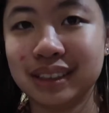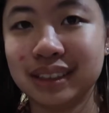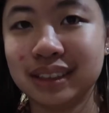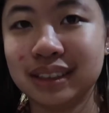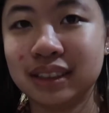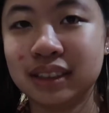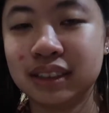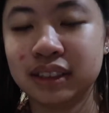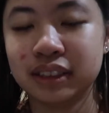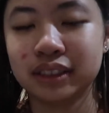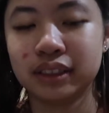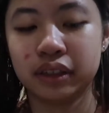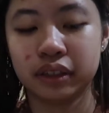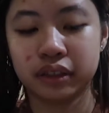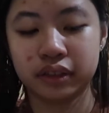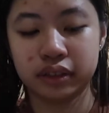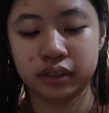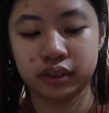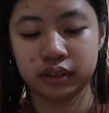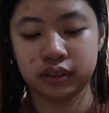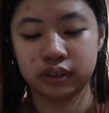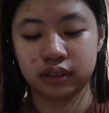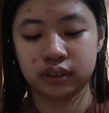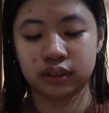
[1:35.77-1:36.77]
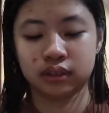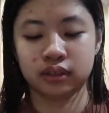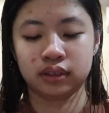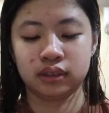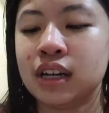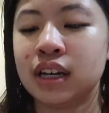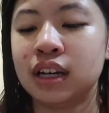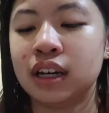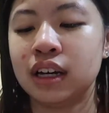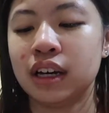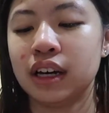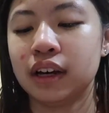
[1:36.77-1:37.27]
So
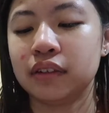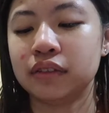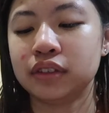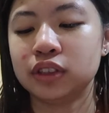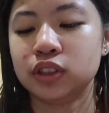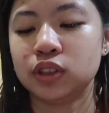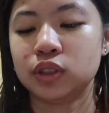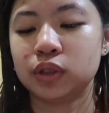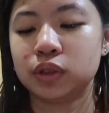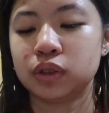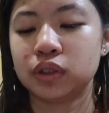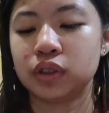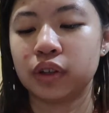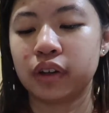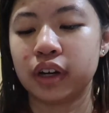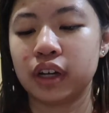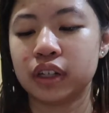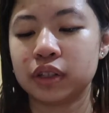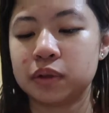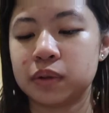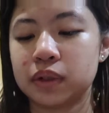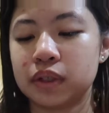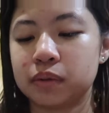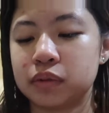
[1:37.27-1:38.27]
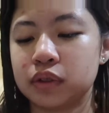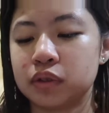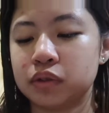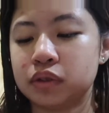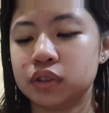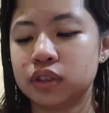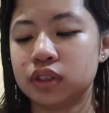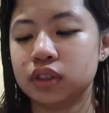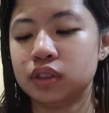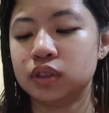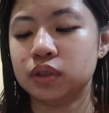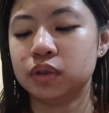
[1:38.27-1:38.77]
I haven't shown you guys what I'm
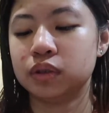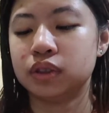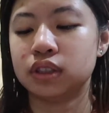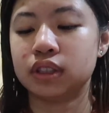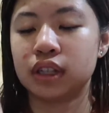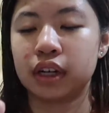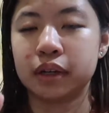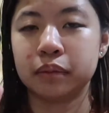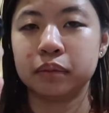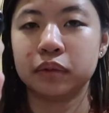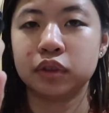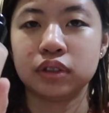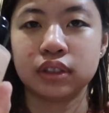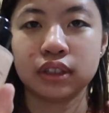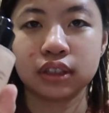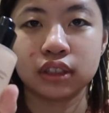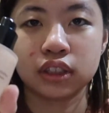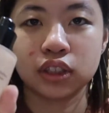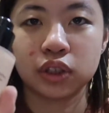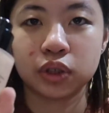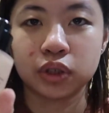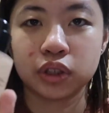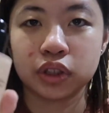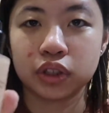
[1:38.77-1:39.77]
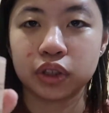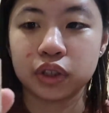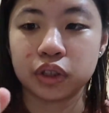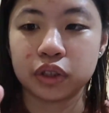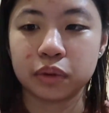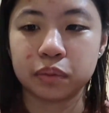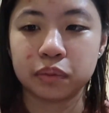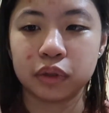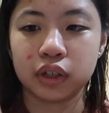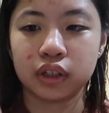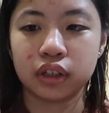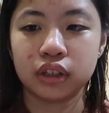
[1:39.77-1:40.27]
going to use. I'm using the Giorgio
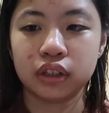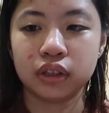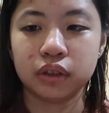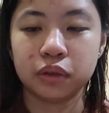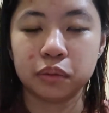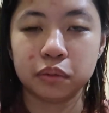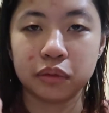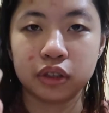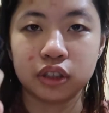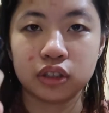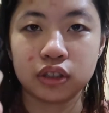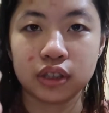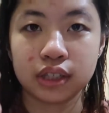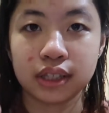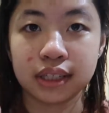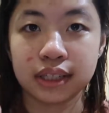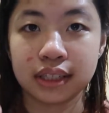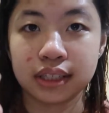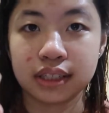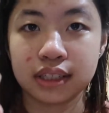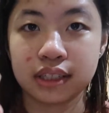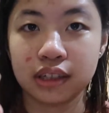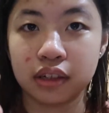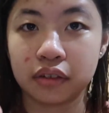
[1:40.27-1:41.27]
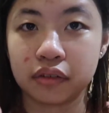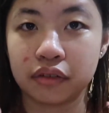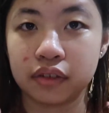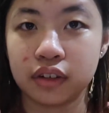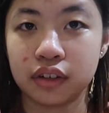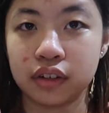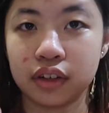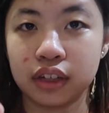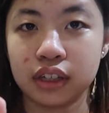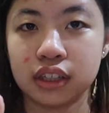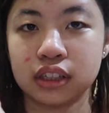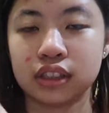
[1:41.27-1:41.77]
Armani Luminous Silk
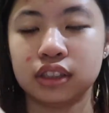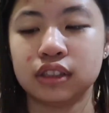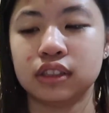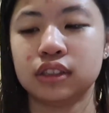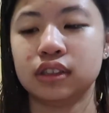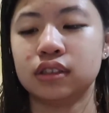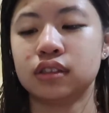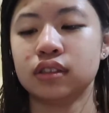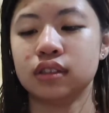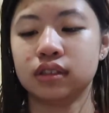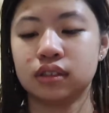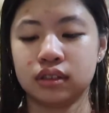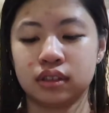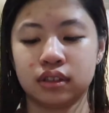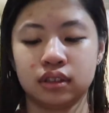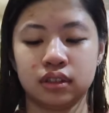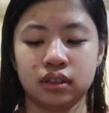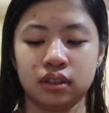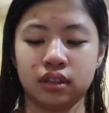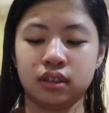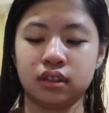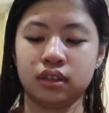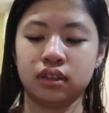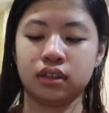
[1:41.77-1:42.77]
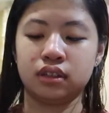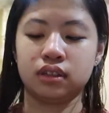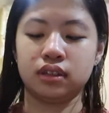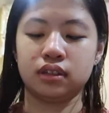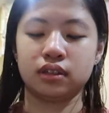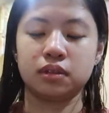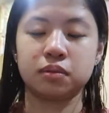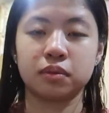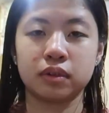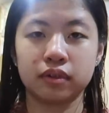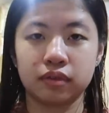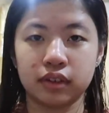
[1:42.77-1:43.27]
Foundation.
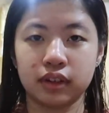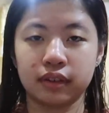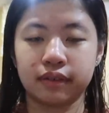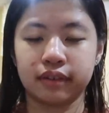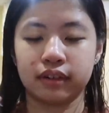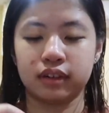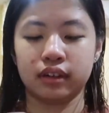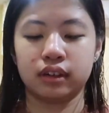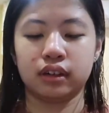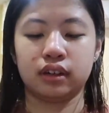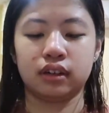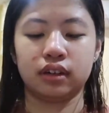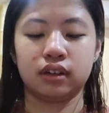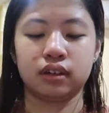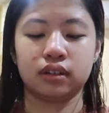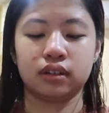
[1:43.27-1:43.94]
It's my favorite.